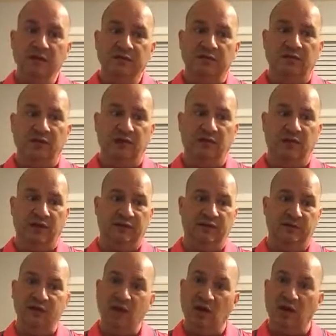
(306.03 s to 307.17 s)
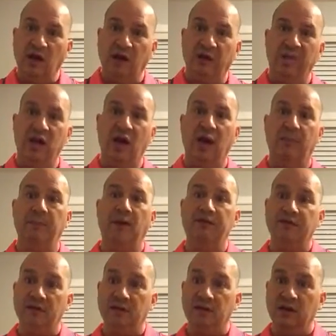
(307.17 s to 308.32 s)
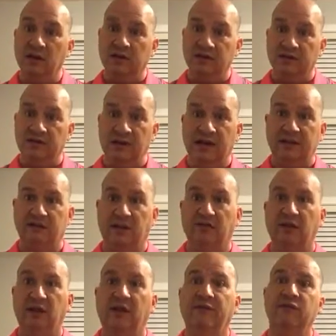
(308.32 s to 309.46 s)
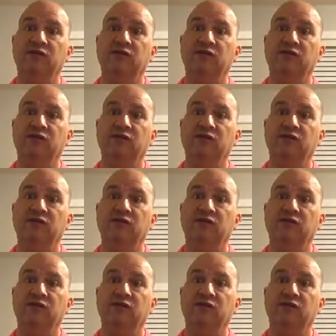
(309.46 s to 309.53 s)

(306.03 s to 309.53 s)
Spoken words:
So anyways, let me hop on to the next level of love.